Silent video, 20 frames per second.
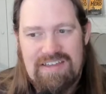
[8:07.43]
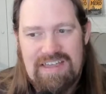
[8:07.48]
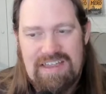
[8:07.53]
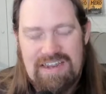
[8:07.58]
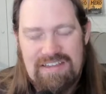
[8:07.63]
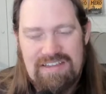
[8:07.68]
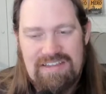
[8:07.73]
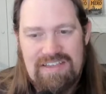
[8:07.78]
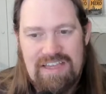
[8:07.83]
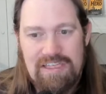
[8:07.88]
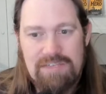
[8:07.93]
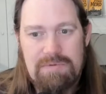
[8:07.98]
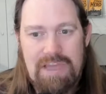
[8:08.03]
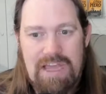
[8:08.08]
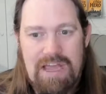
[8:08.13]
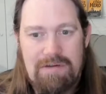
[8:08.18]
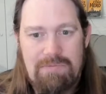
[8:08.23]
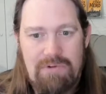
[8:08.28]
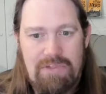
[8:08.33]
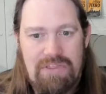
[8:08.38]
And it tells me
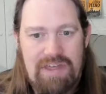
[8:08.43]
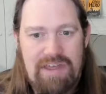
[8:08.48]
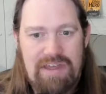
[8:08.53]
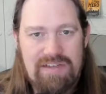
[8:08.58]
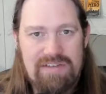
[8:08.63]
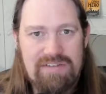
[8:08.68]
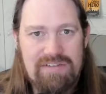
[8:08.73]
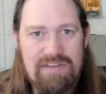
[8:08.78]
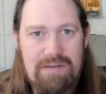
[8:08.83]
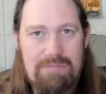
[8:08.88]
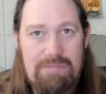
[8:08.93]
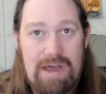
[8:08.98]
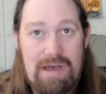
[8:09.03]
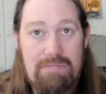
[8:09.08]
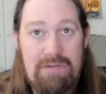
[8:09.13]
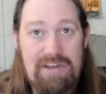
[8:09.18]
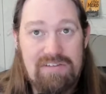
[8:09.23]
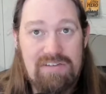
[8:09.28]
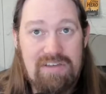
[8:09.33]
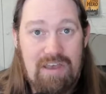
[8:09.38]
a couple things
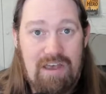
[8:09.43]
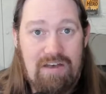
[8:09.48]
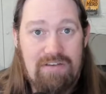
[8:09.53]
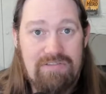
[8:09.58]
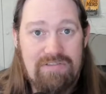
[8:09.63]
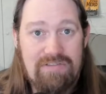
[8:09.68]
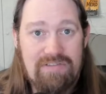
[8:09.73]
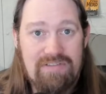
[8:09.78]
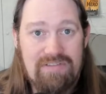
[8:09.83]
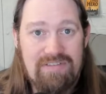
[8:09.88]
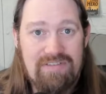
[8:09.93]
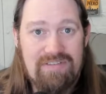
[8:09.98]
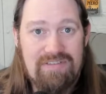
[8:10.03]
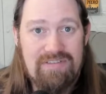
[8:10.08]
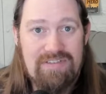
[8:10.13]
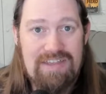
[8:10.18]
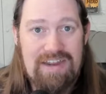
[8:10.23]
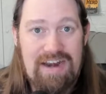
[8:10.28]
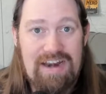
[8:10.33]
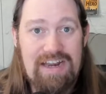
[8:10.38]
about myself
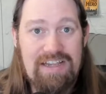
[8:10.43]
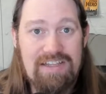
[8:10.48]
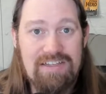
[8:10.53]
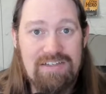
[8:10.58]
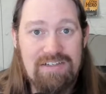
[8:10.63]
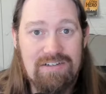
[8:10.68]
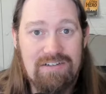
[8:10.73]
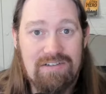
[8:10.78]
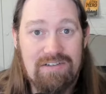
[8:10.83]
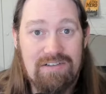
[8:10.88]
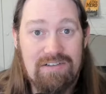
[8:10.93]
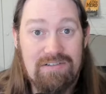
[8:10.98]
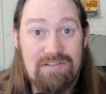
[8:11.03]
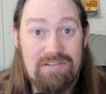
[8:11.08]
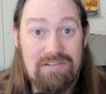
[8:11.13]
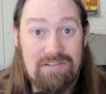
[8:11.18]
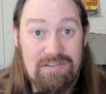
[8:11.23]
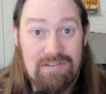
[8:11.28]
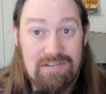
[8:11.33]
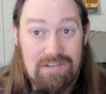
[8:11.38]
that I need to
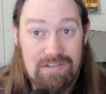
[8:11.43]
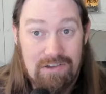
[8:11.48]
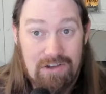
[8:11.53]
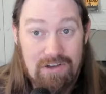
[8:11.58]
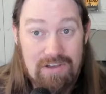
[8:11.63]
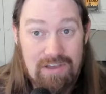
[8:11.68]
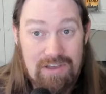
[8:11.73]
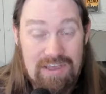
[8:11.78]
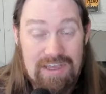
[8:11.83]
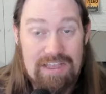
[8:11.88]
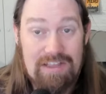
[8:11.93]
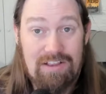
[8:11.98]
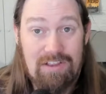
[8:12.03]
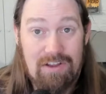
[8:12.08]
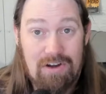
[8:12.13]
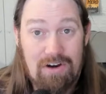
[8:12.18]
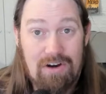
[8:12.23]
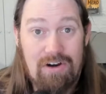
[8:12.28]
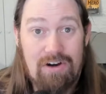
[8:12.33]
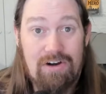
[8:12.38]
look and
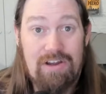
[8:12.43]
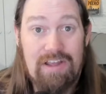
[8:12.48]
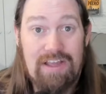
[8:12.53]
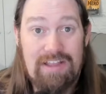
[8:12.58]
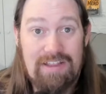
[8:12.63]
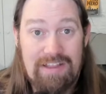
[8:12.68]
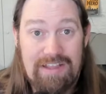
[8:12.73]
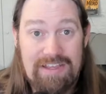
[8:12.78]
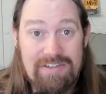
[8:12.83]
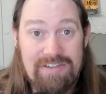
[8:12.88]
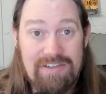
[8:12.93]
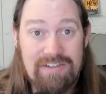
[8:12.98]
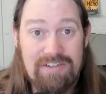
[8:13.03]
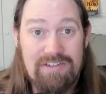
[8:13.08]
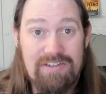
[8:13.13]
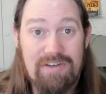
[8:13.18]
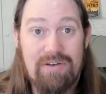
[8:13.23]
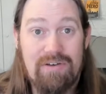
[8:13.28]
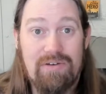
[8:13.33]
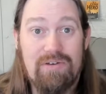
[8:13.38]
learn and listen
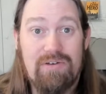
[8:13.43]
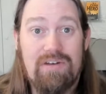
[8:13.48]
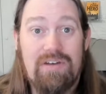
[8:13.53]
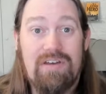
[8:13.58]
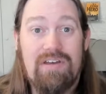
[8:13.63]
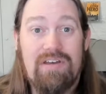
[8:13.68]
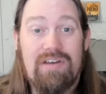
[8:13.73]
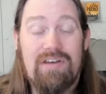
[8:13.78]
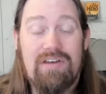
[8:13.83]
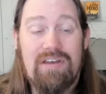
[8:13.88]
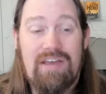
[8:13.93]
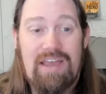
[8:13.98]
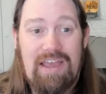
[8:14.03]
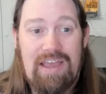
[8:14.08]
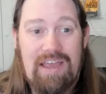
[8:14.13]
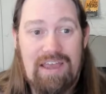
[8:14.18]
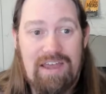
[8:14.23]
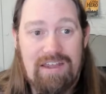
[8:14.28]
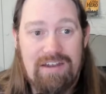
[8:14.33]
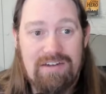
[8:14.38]
to.
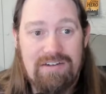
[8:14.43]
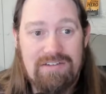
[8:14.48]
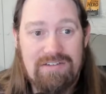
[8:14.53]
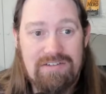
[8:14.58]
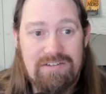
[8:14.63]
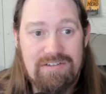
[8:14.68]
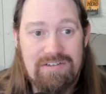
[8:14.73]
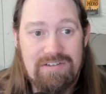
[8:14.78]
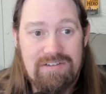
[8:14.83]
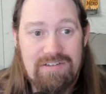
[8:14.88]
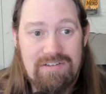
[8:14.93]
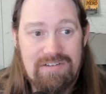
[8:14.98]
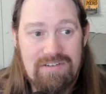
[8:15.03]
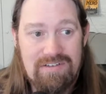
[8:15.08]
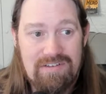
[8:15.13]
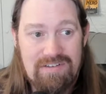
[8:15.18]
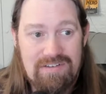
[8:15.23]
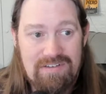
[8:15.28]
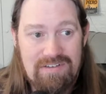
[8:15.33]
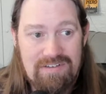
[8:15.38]
And
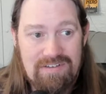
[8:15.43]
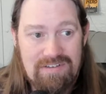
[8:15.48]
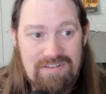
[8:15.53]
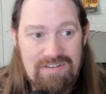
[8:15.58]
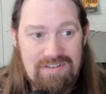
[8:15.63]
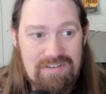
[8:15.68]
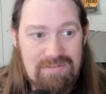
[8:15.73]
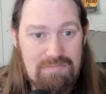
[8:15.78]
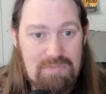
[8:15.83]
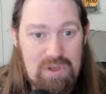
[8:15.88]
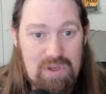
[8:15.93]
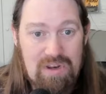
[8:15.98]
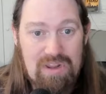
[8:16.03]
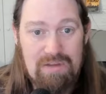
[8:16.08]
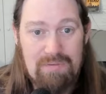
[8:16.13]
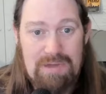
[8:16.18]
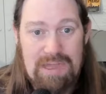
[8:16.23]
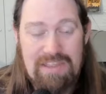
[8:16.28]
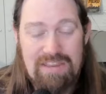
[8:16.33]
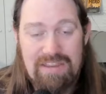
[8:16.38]
the
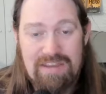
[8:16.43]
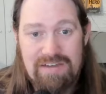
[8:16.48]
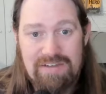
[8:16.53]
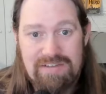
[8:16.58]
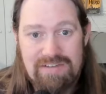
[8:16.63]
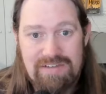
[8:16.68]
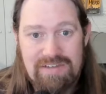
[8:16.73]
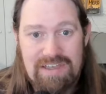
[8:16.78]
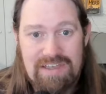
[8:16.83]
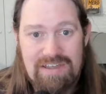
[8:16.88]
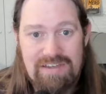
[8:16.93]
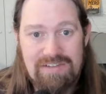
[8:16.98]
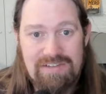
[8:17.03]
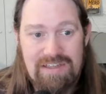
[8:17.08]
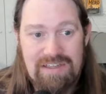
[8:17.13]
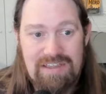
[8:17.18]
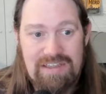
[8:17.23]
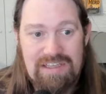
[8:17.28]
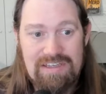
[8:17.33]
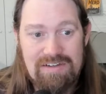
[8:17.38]
beauty about this is
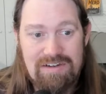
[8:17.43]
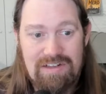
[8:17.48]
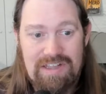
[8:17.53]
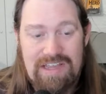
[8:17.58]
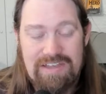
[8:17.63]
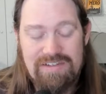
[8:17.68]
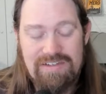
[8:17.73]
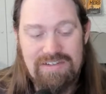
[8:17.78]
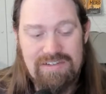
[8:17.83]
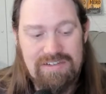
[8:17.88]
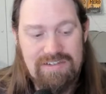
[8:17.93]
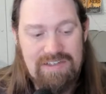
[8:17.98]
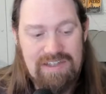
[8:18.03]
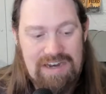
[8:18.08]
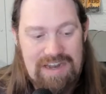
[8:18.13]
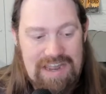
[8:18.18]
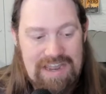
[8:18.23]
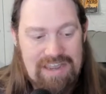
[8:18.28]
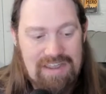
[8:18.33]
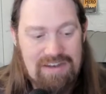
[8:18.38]
that these are lessons
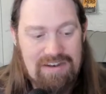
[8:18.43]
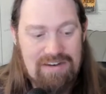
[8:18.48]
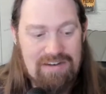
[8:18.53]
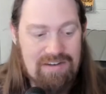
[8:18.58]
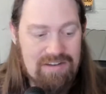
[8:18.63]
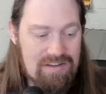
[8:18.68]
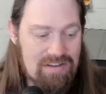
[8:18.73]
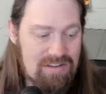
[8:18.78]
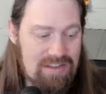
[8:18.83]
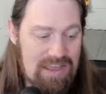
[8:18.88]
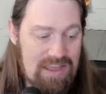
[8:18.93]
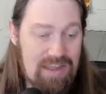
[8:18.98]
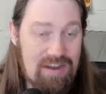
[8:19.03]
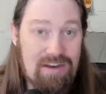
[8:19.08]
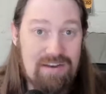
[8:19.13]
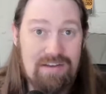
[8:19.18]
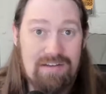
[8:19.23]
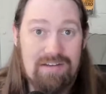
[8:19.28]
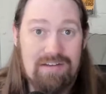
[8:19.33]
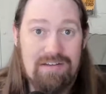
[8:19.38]
that I can
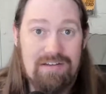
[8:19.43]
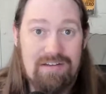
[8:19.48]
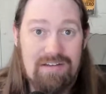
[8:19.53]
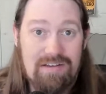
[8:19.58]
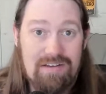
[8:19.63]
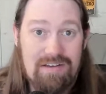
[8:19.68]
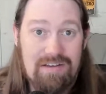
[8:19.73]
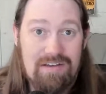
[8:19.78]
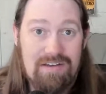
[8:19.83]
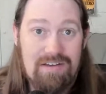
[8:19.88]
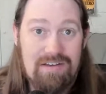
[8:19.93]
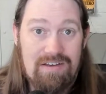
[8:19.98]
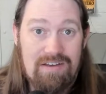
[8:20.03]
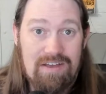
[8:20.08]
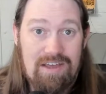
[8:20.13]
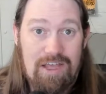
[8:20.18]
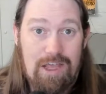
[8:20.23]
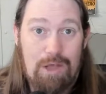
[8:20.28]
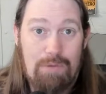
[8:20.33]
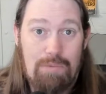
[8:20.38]
then
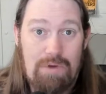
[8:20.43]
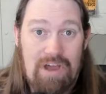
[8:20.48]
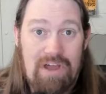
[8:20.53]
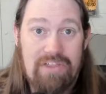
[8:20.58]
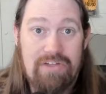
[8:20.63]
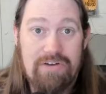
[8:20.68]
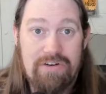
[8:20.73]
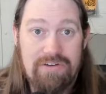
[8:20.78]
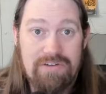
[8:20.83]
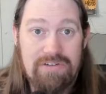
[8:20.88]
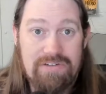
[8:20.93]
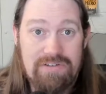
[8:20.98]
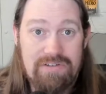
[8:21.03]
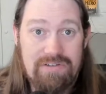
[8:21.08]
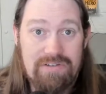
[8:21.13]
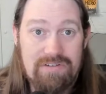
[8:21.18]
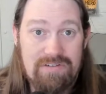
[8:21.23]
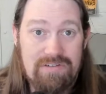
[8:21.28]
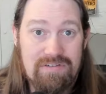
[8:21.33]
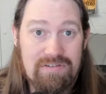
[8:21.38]
help
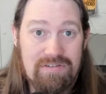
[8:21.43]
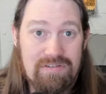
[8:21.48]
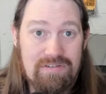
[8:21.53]
others